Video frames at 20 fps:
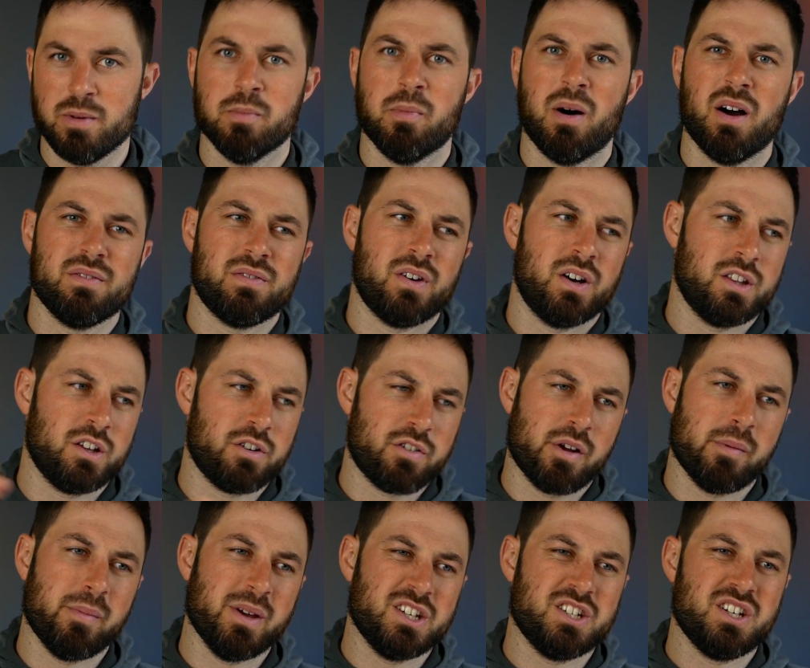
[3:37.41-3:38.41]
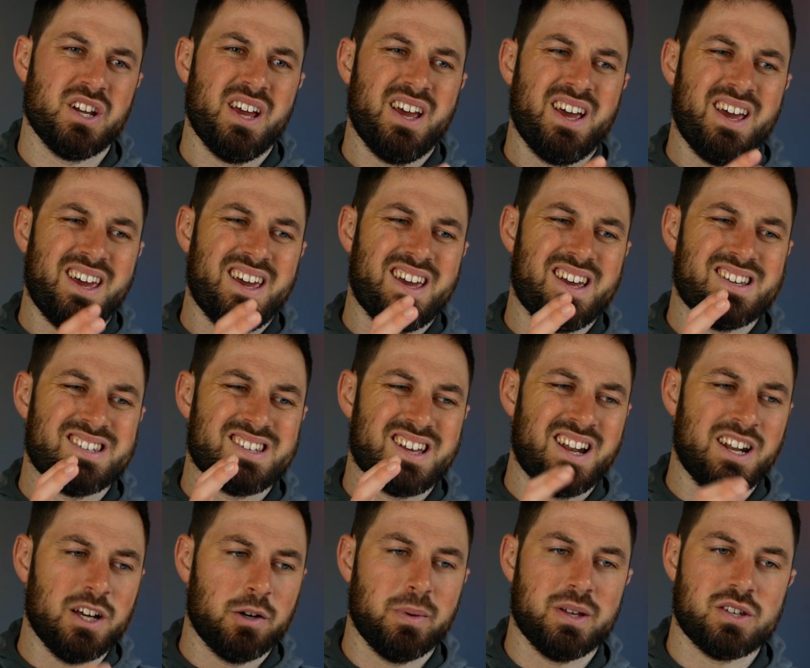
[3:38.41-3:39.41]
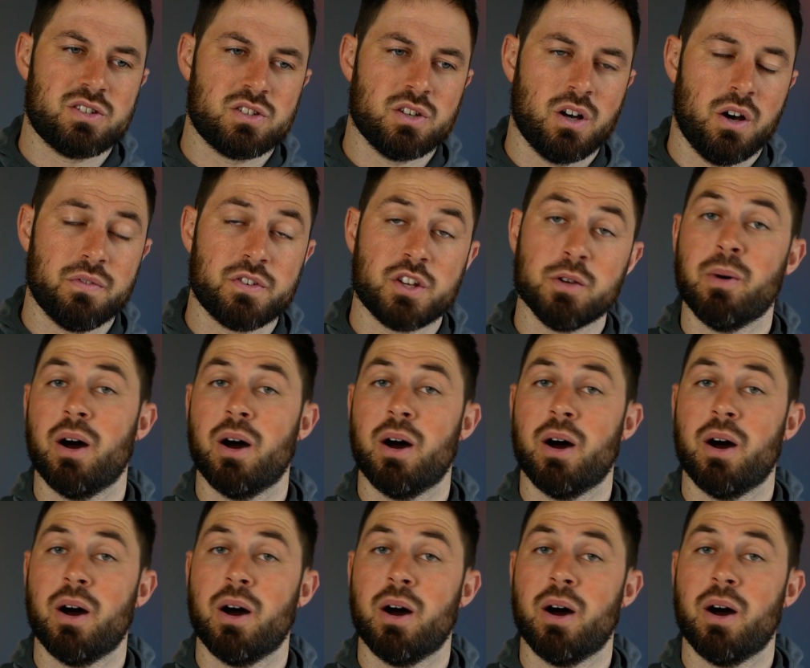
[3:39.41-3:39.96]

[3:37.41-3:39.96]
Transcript: you might find that your image is a little bit soft.